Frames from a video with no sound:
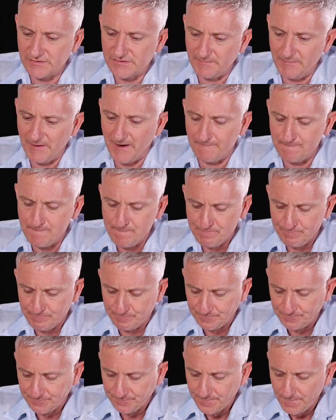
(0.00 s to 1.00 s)
just about,
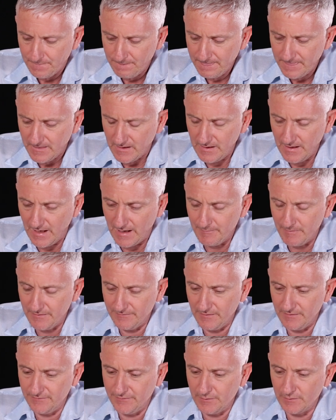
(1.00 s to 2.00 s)

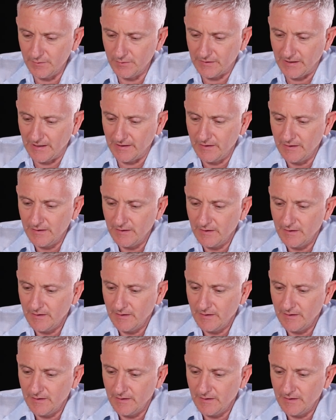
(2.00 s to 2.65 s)
if you look at